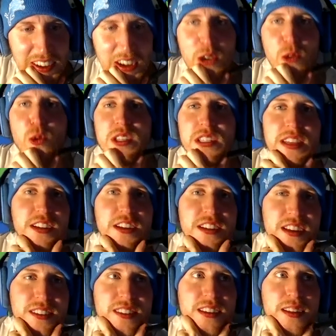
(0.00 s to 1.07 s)
Well, see,
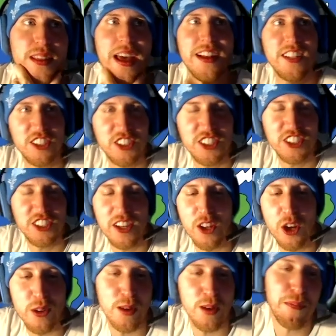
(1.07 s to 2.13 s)
that touchdown though is a